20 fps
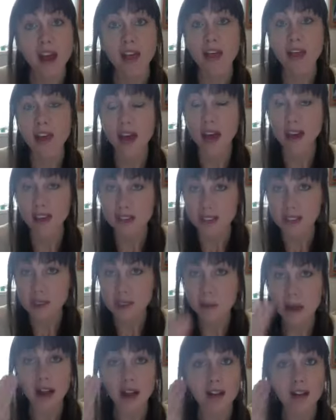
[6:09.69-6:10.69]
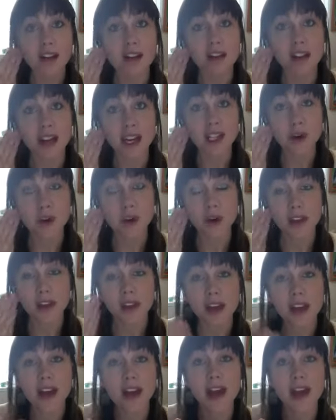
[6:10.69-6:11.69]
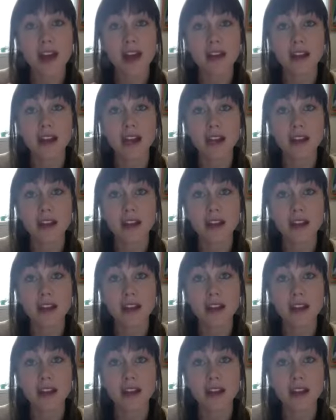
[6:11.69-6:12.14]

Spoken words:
that the smell connects with, and